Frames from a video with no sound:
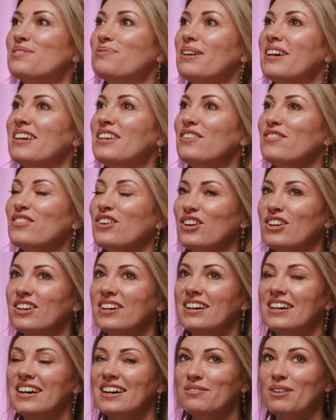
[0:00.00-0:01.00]
where you've got
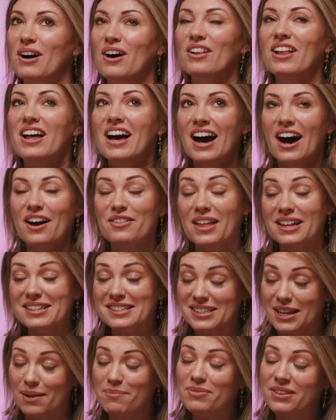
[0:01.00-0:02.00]
to, well,
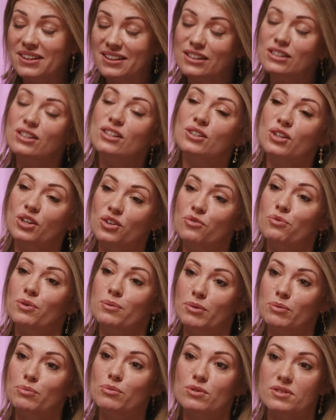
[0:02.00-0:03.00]
that's something that a lot of
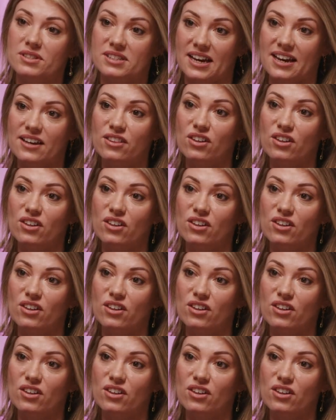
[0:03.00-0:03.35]
women will say